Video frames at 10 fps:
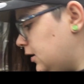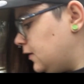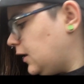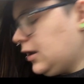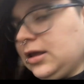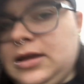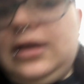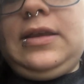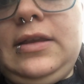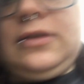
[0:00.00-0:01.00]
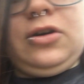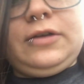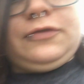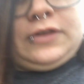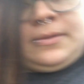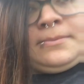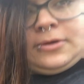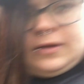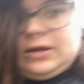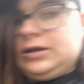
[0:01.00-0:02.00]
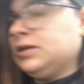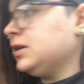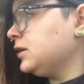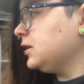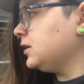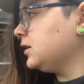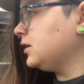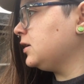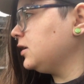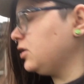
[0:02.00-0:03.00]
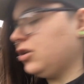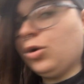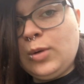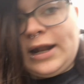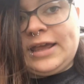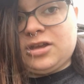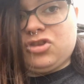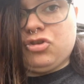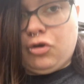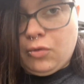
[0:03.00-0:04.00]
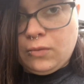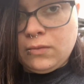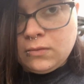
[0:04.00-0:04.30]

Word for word: it, like it, it's good for them, but like, you know what I could do?